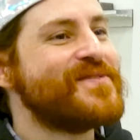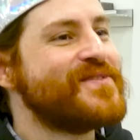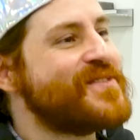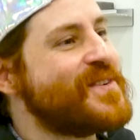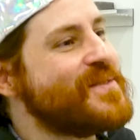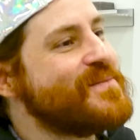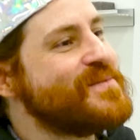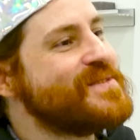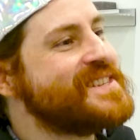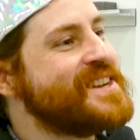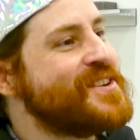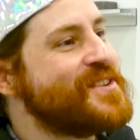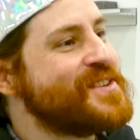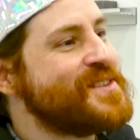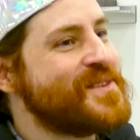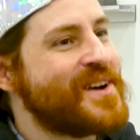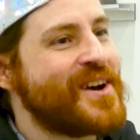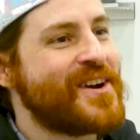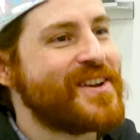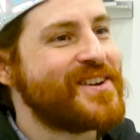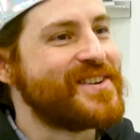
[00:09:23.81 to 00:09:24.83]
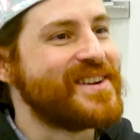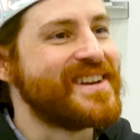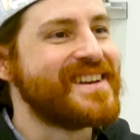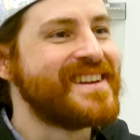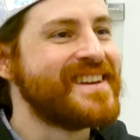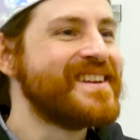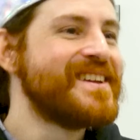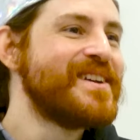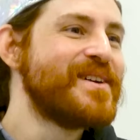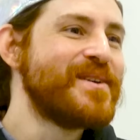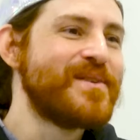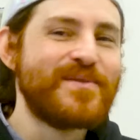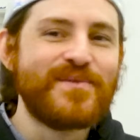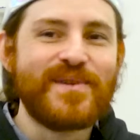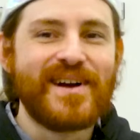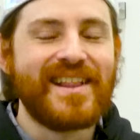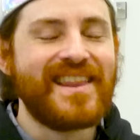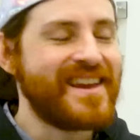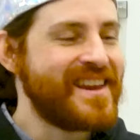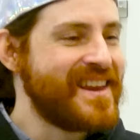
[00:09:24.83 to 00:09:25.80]
from 0 to 100
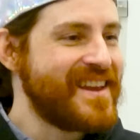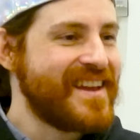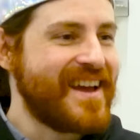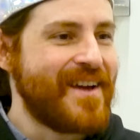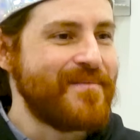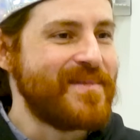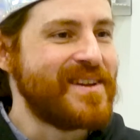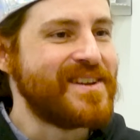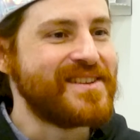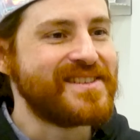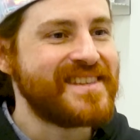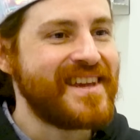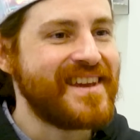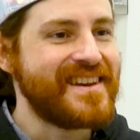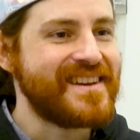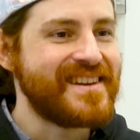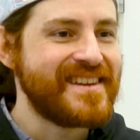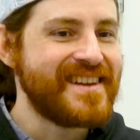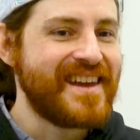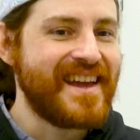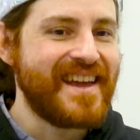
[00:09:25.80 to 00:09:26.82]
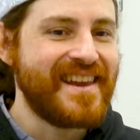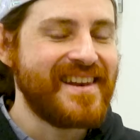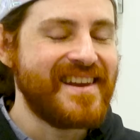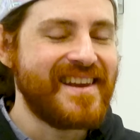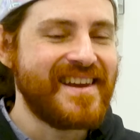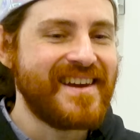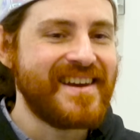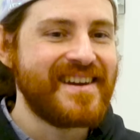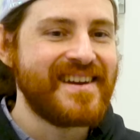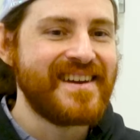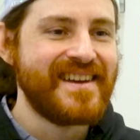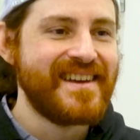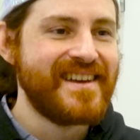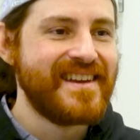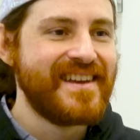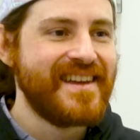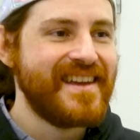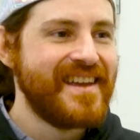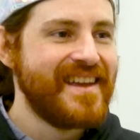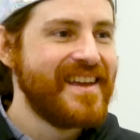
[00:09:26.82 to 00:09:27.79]
while like I'm in the state, and
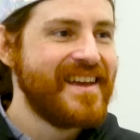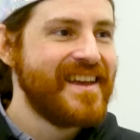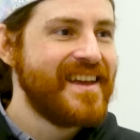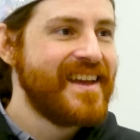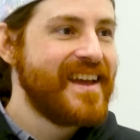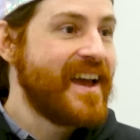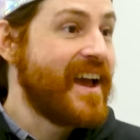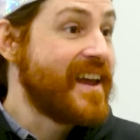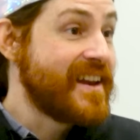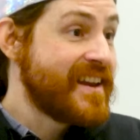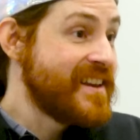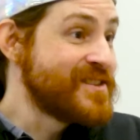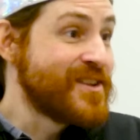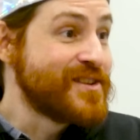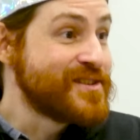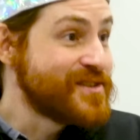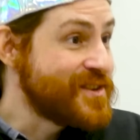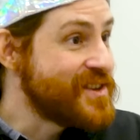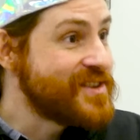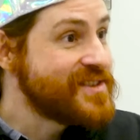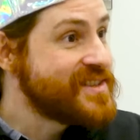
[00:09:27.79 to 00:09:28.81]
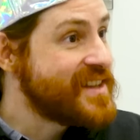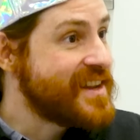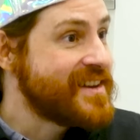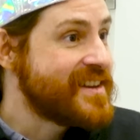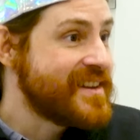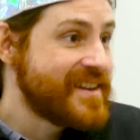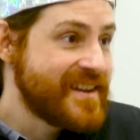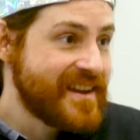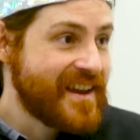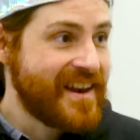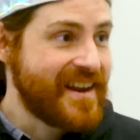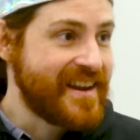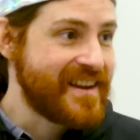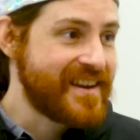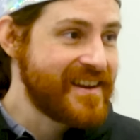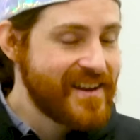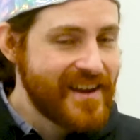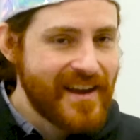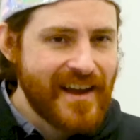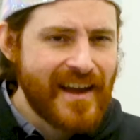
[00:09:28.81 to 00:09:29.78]
he's also in the state, and
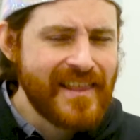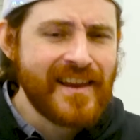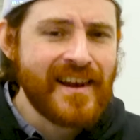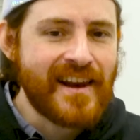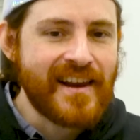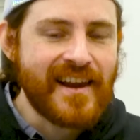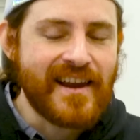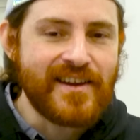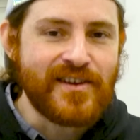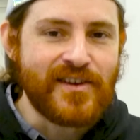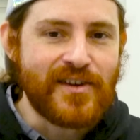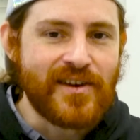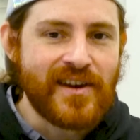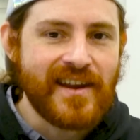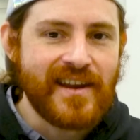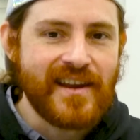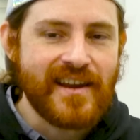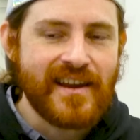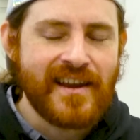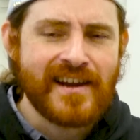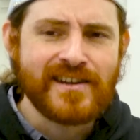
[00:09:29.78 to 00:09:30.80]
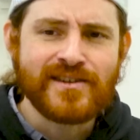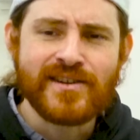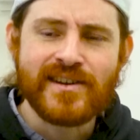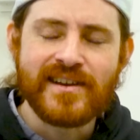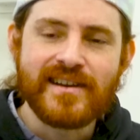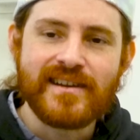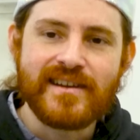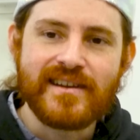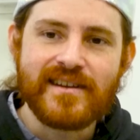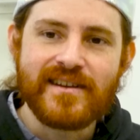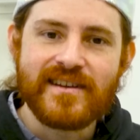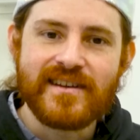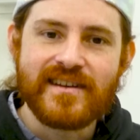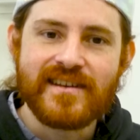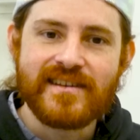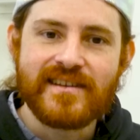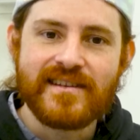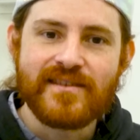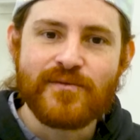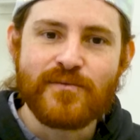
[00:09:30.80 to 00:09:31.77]
like I think like, yeah, you know, he actually
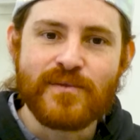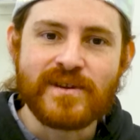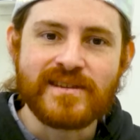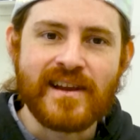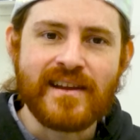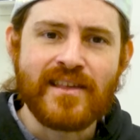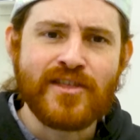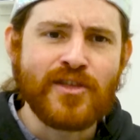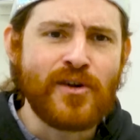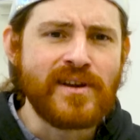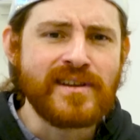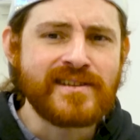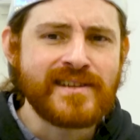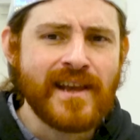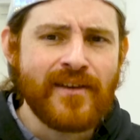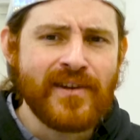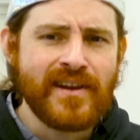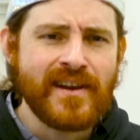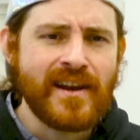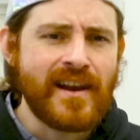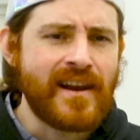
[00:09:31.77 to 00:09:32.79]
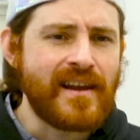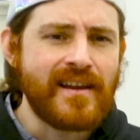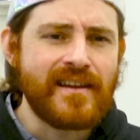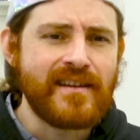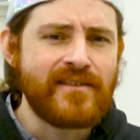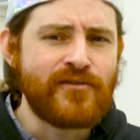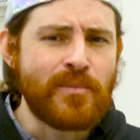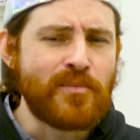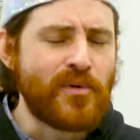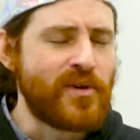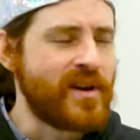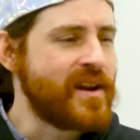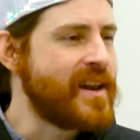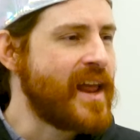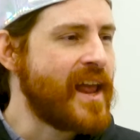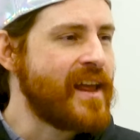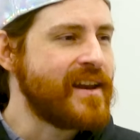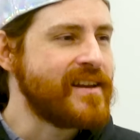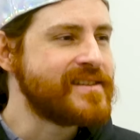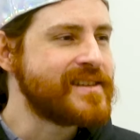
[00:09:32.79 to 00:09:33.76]
was like 37, and I
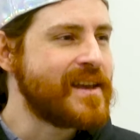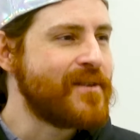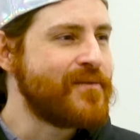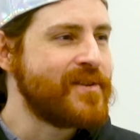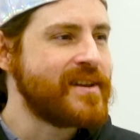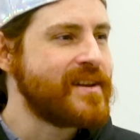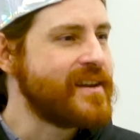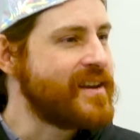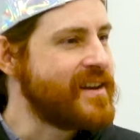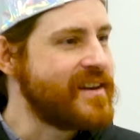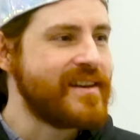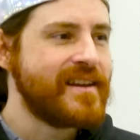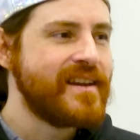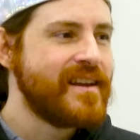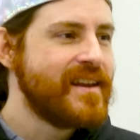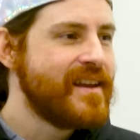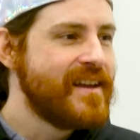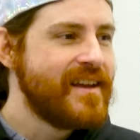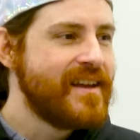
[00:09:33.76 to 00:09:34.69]
reported 87, and